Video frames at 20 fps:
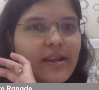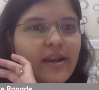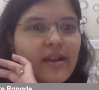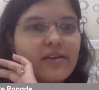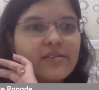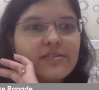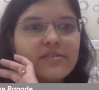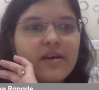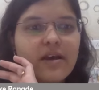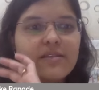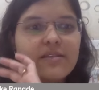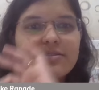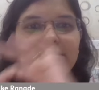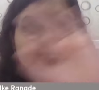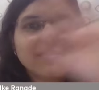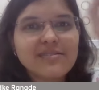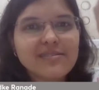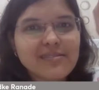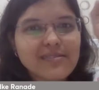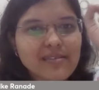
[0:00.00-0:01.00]
And answer
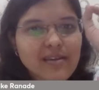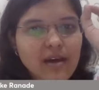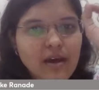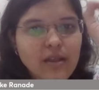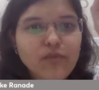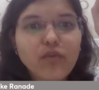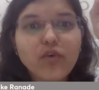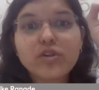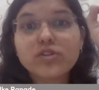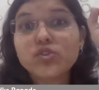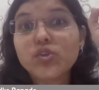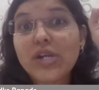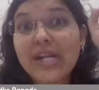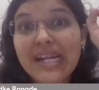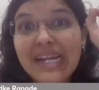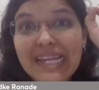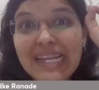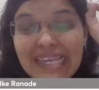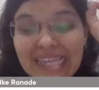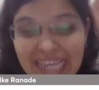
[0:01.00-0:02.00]
is
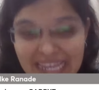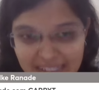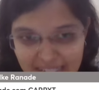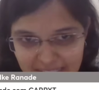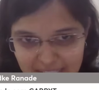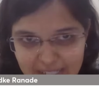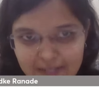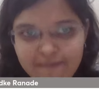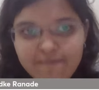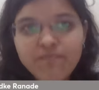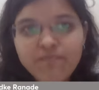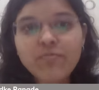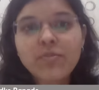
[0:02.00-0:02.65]
unfortunately yes.